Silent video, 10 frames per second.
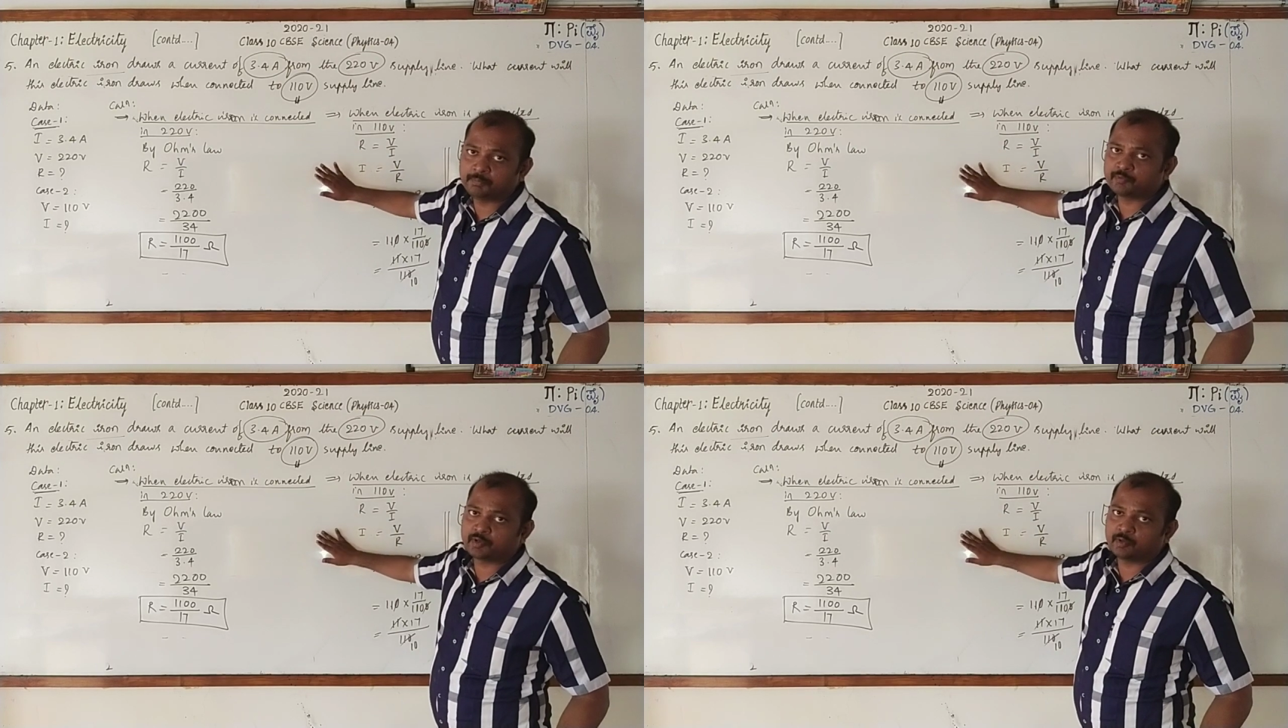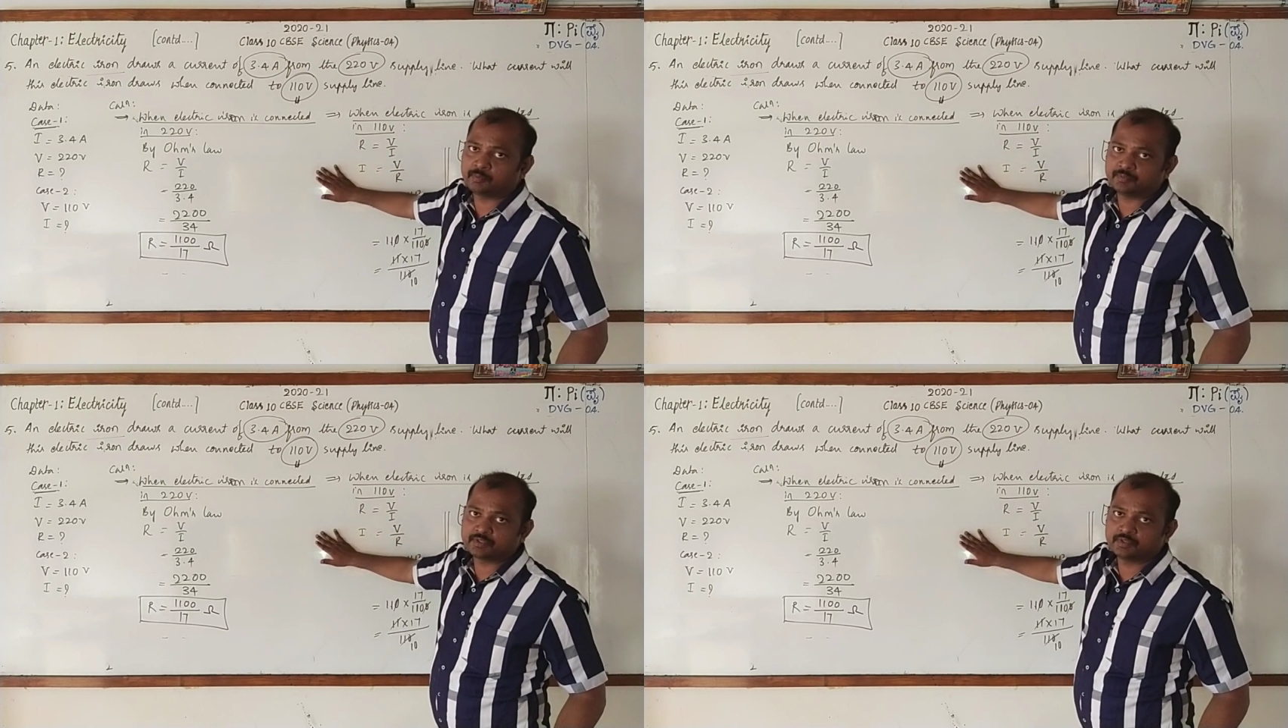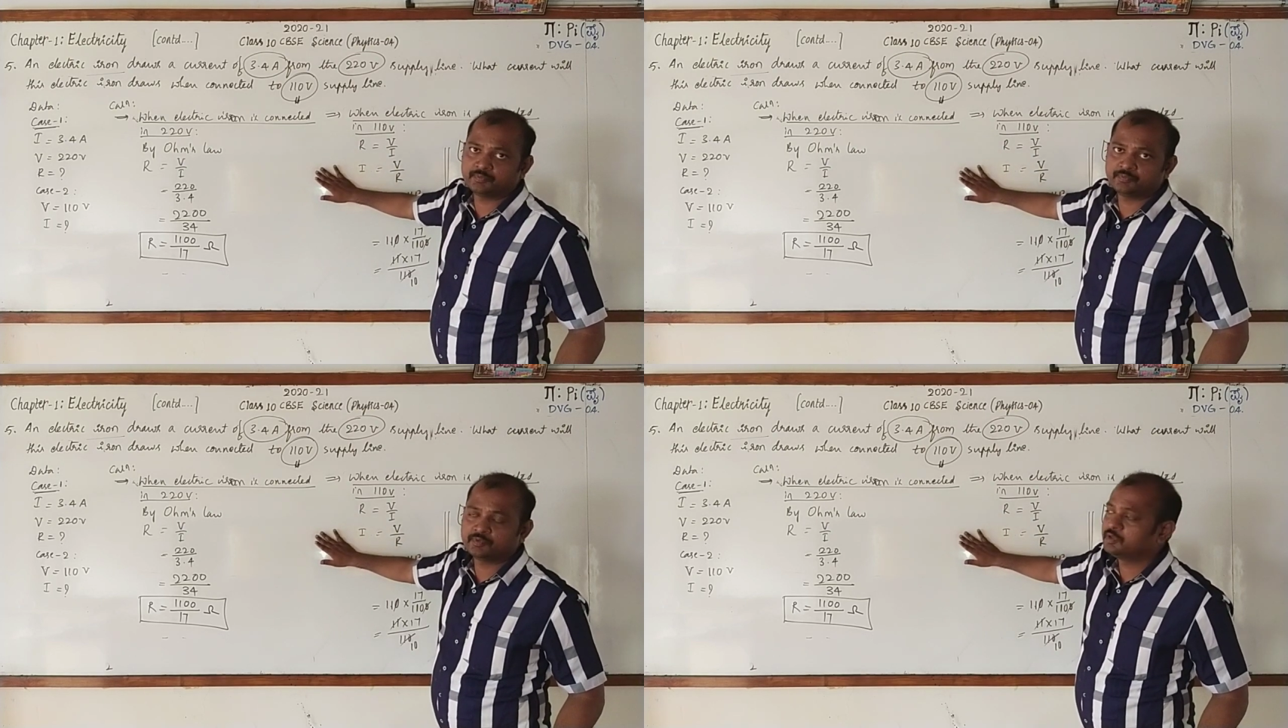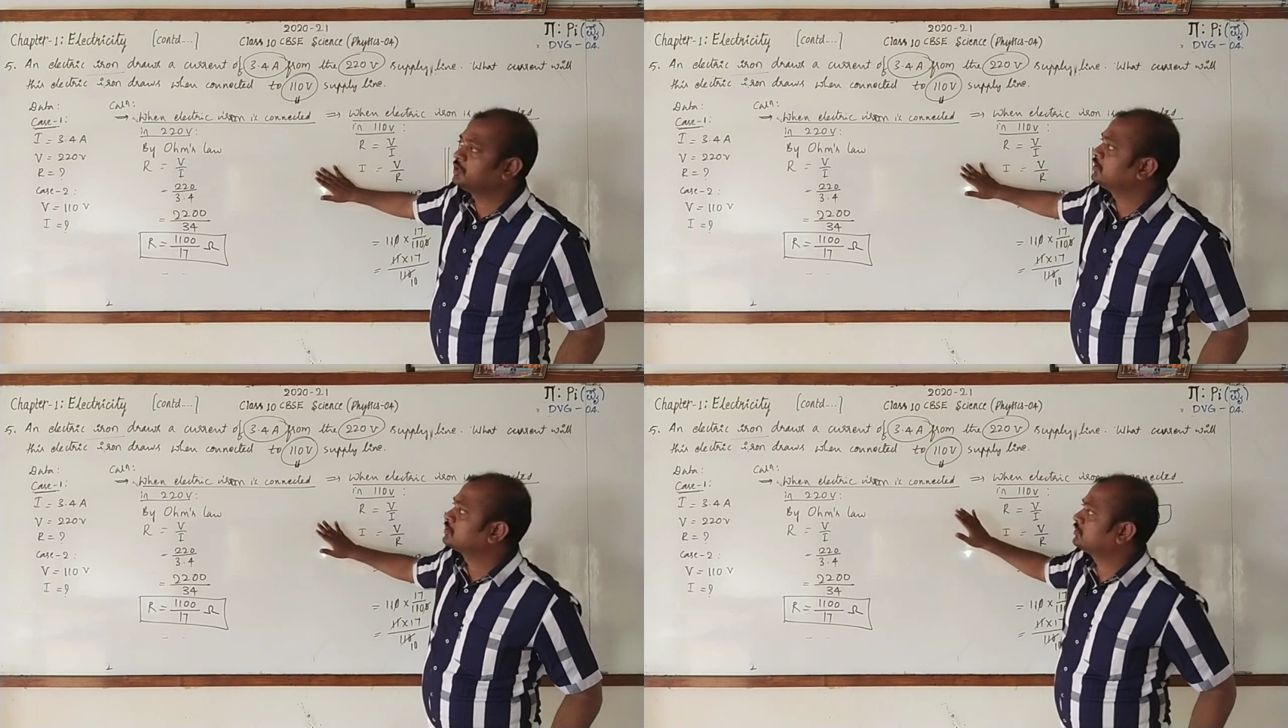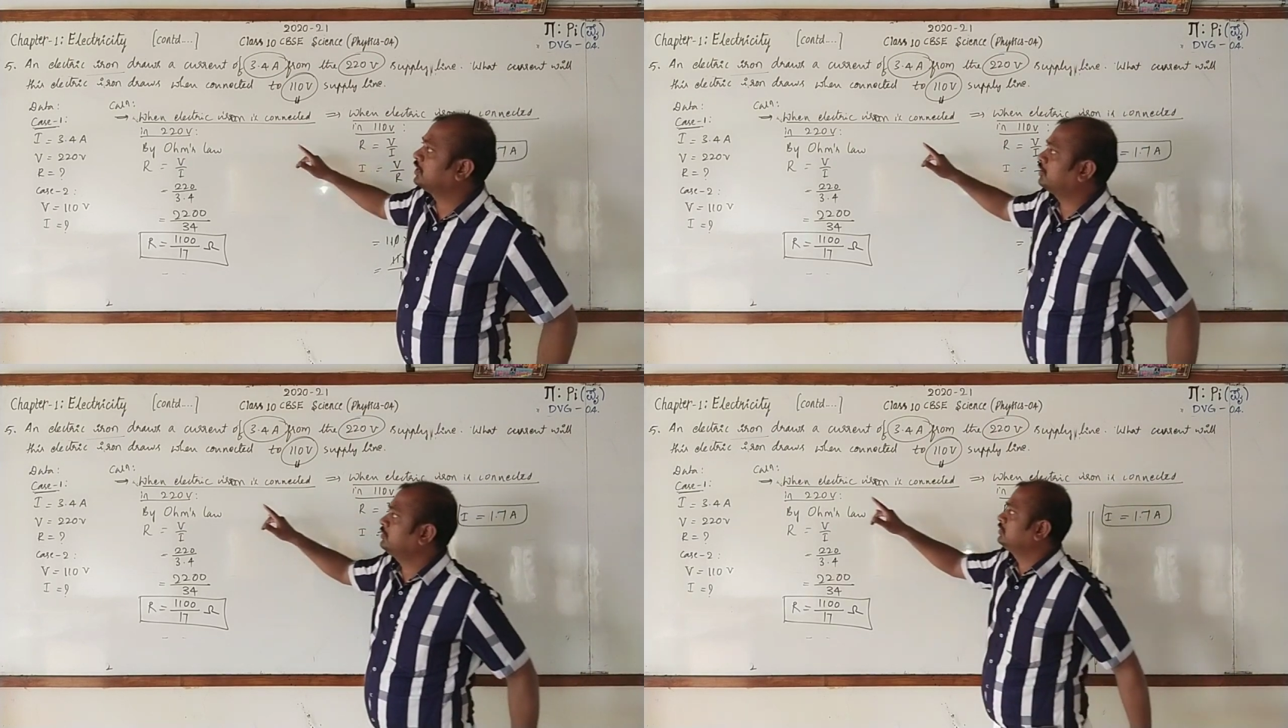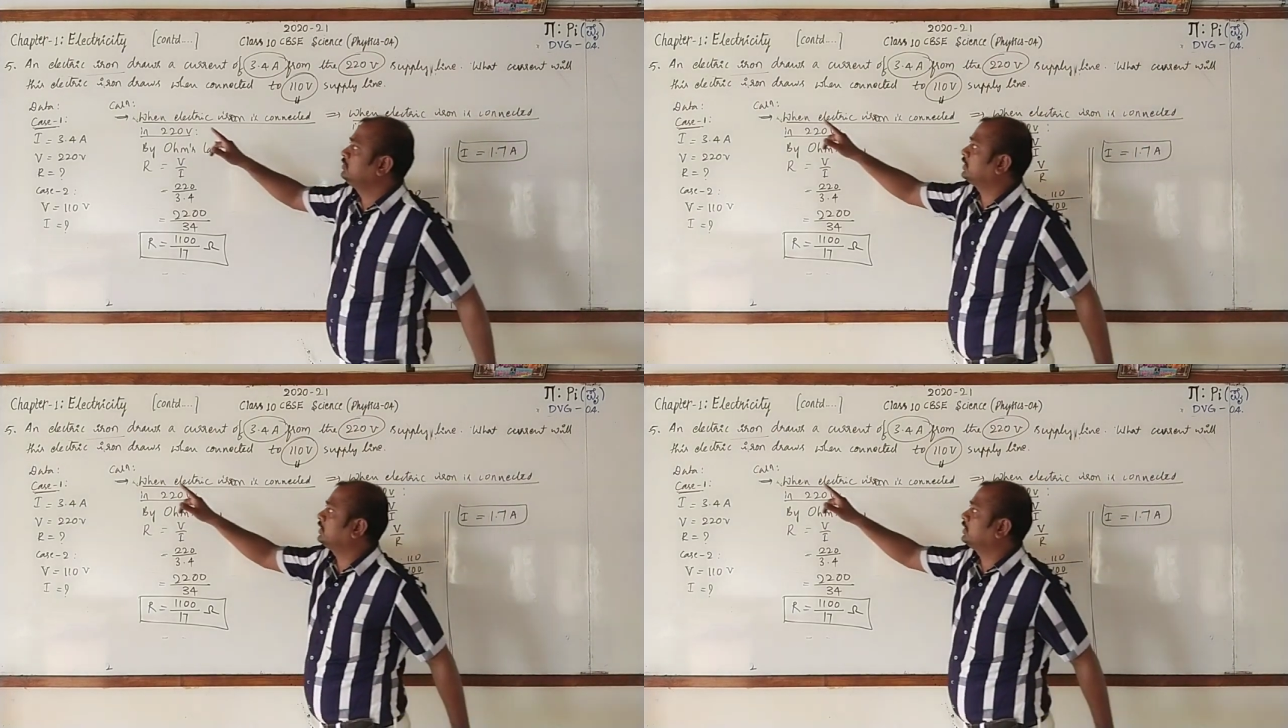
of problems. So now you